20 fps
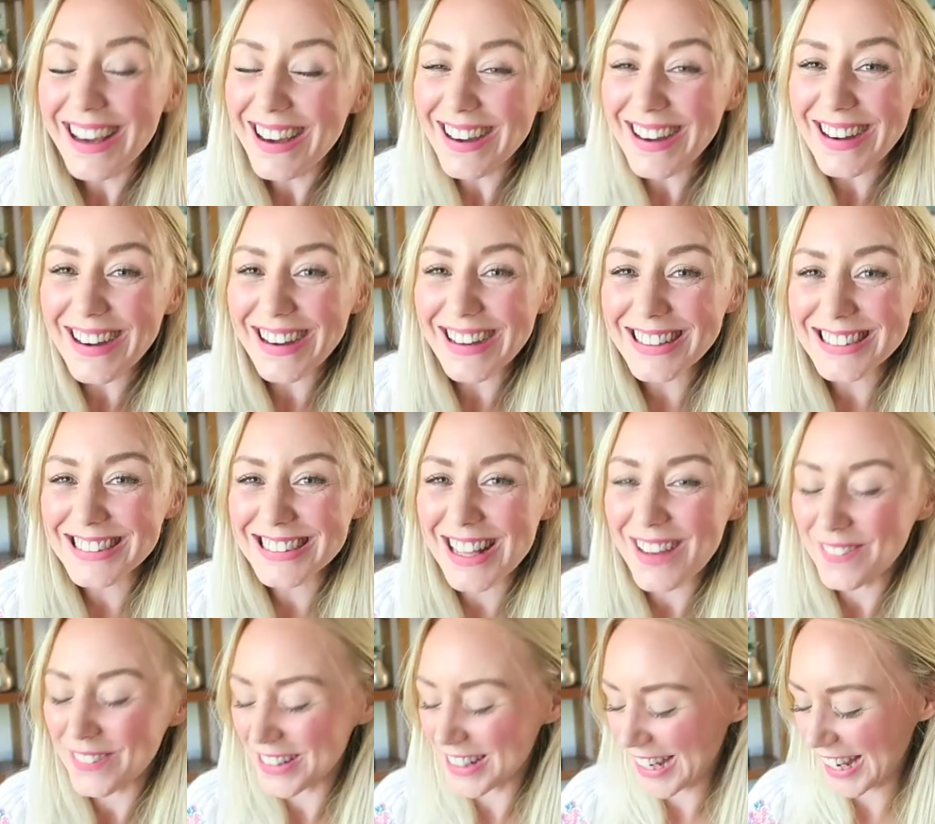Oh,
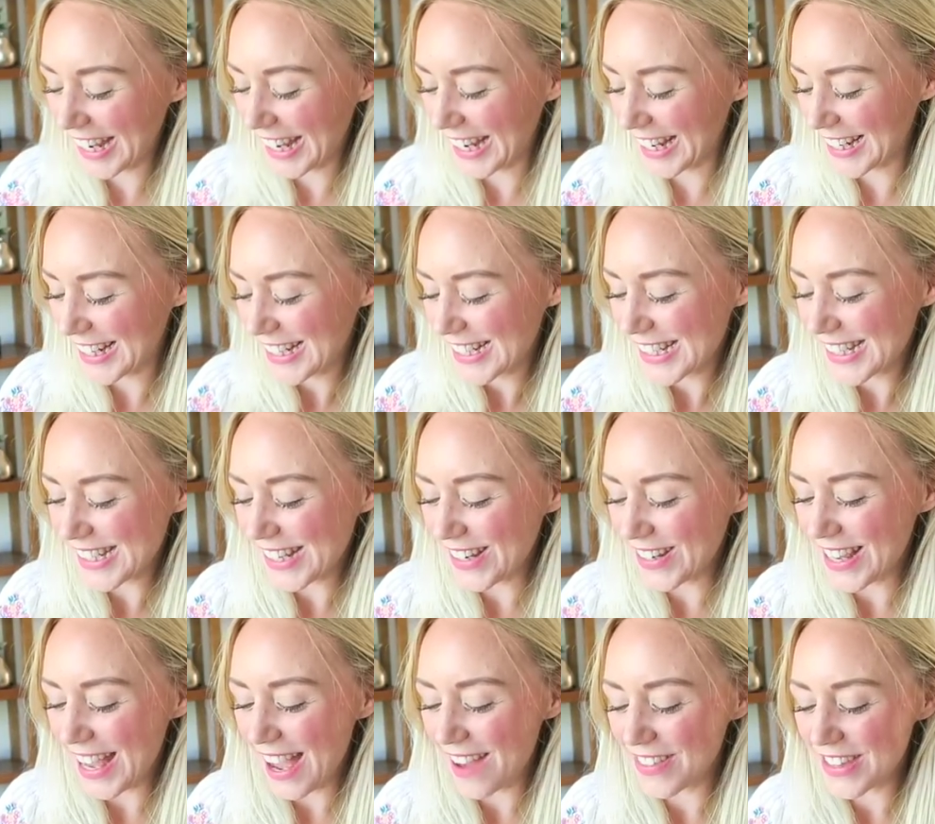Stephanie. So
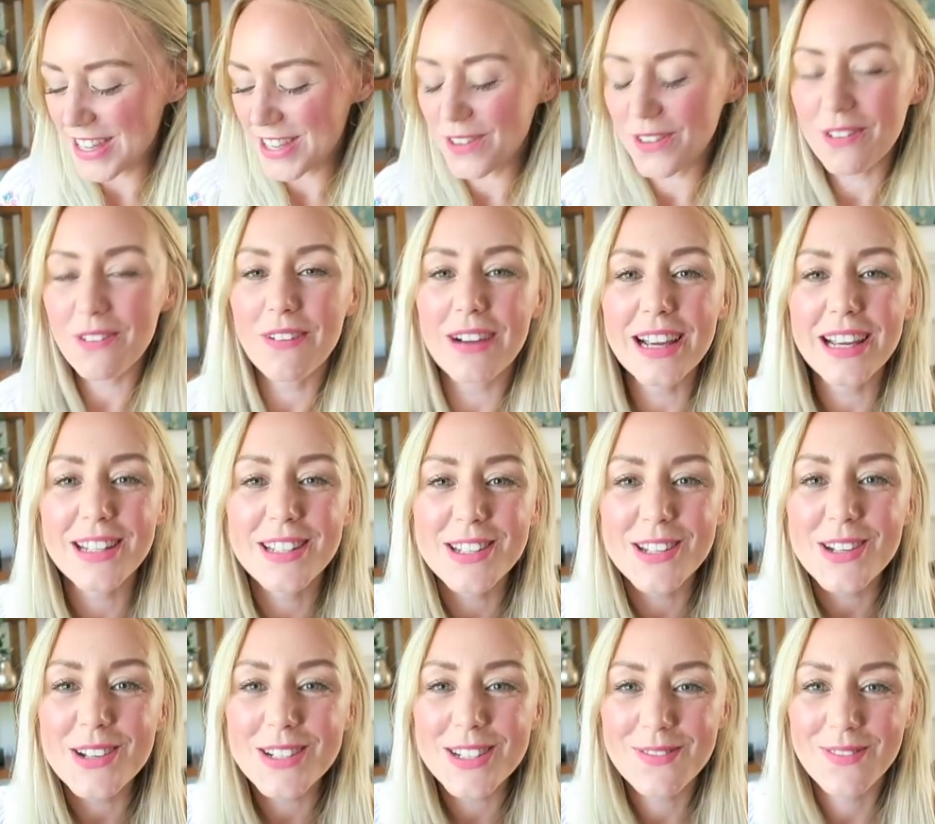yeah, I think you're quite
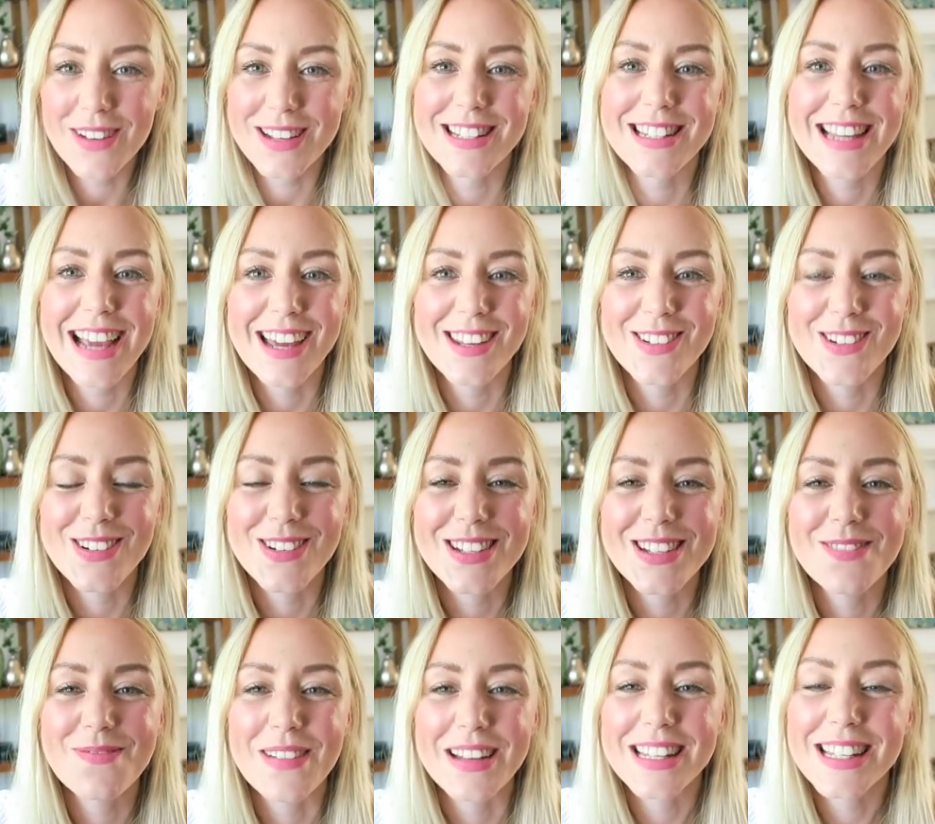new to my channel,
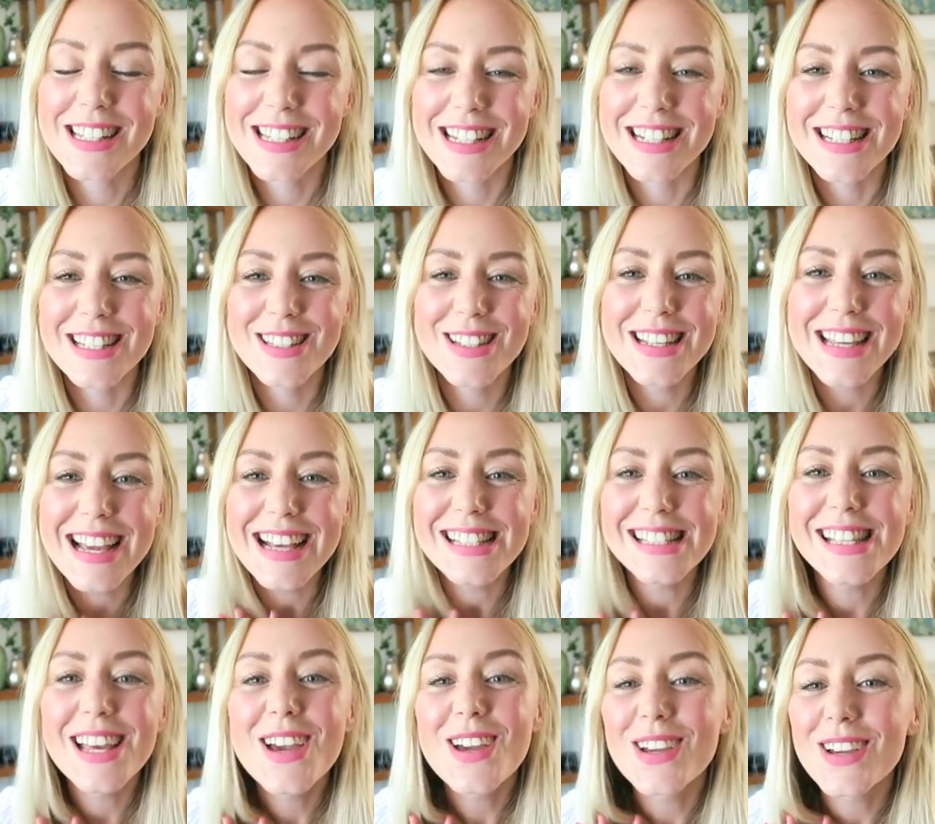you mentioned. So
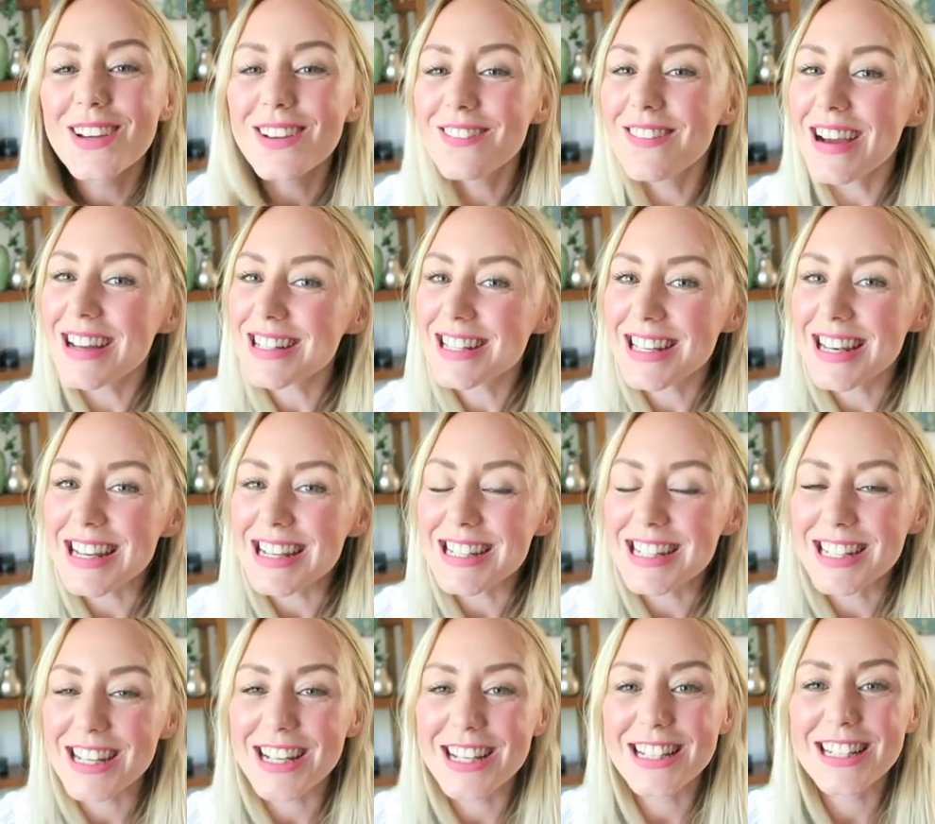yes,
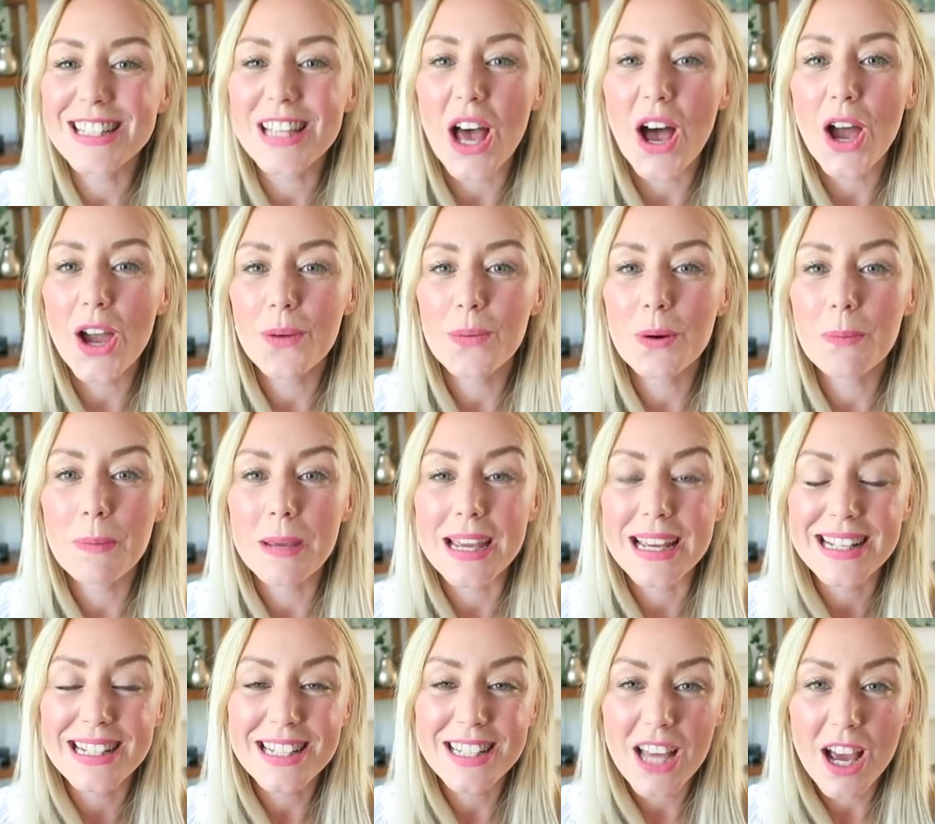congratulations. I will be
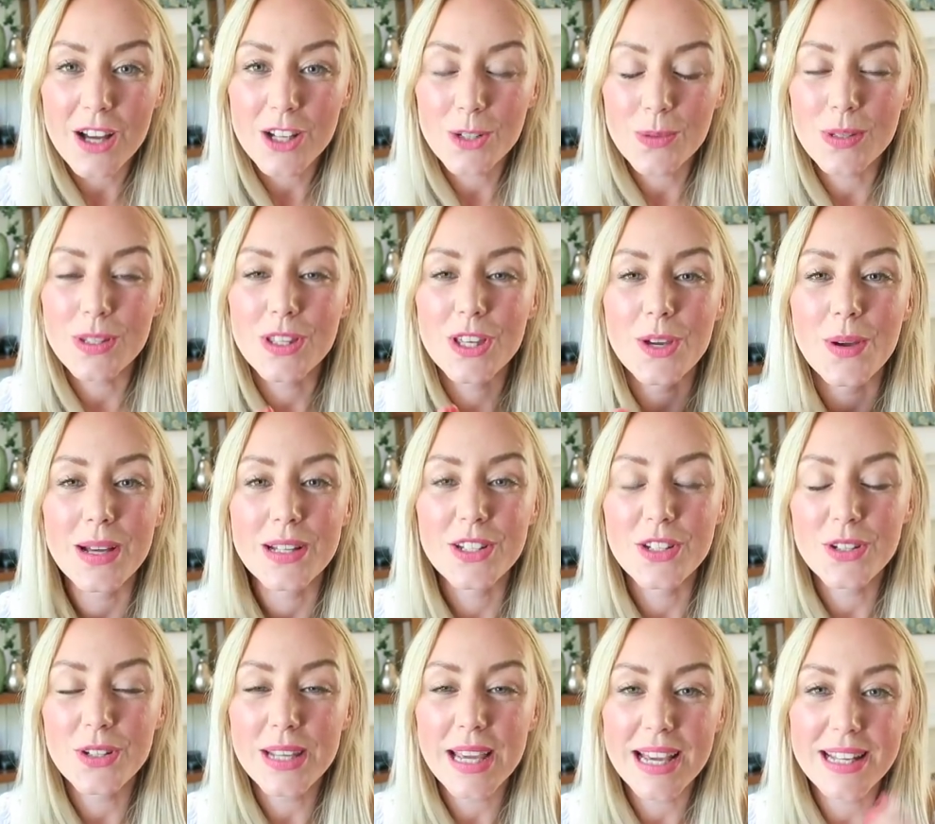in touch with you, and
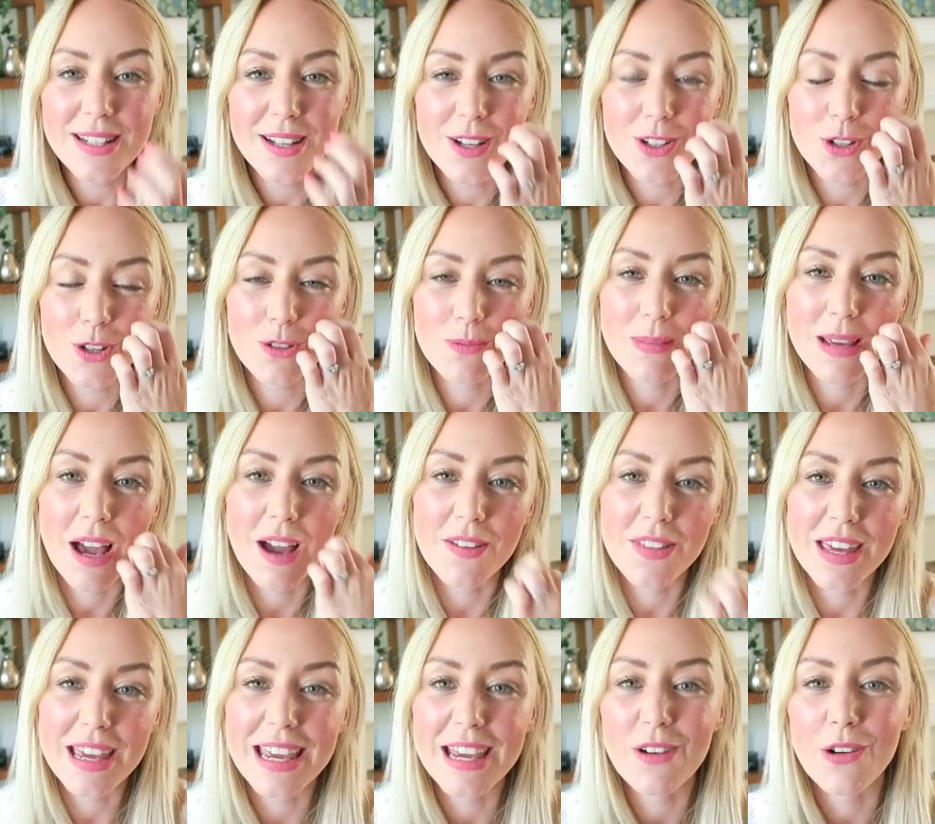do get in touch with me
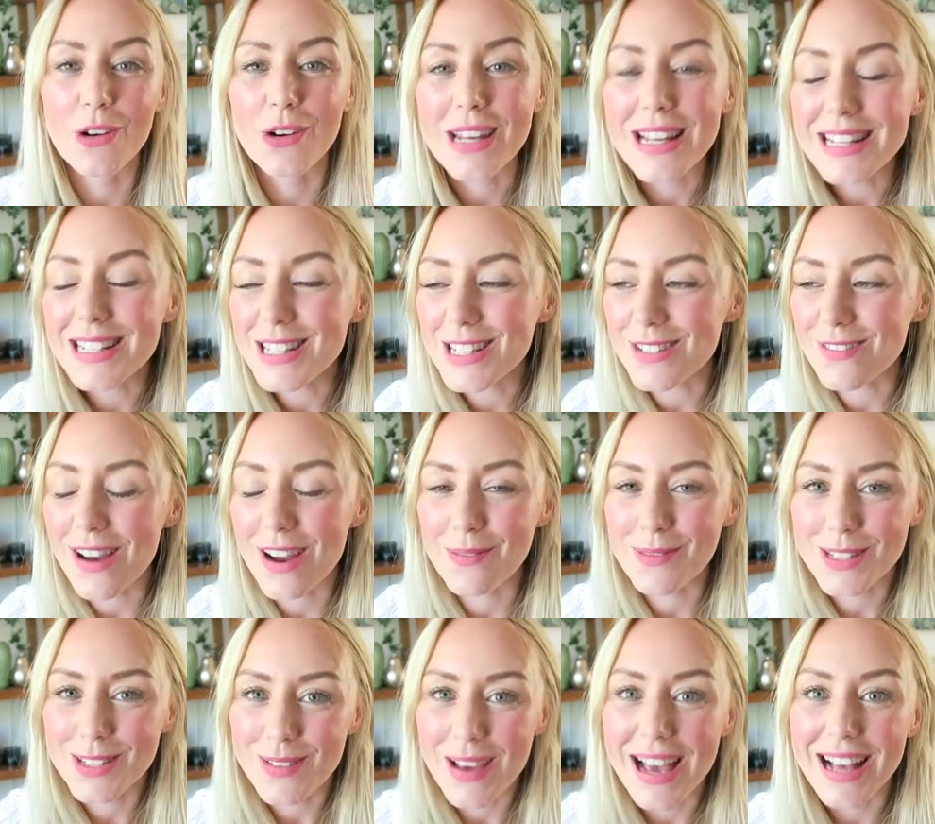either here or on Instagram
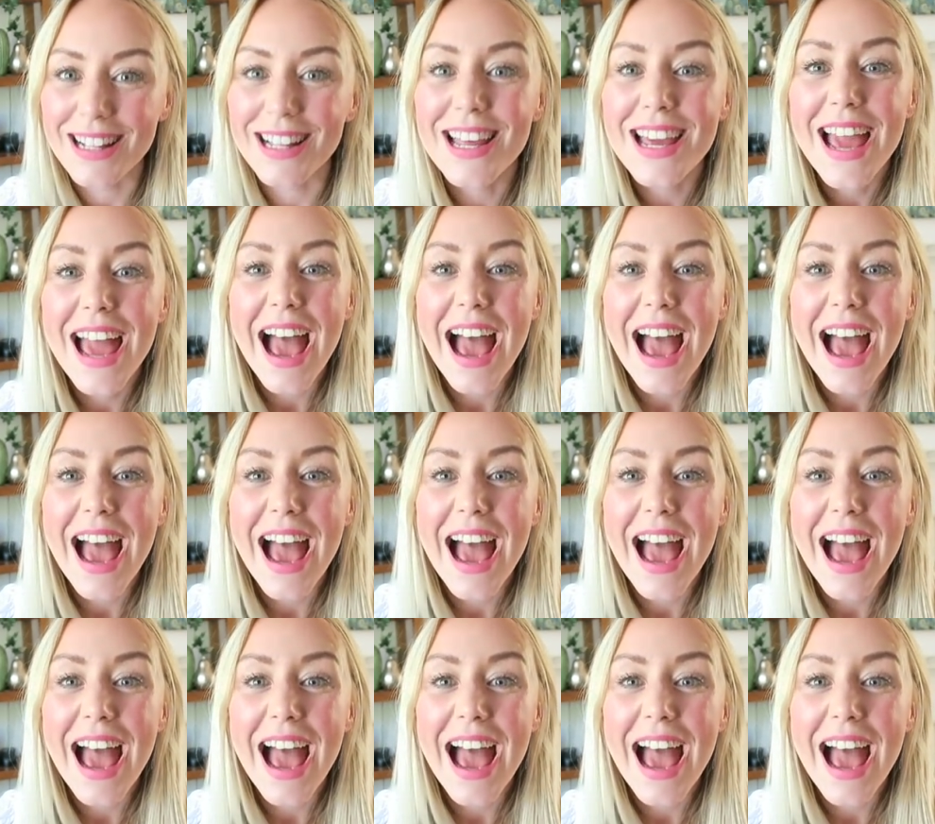as well.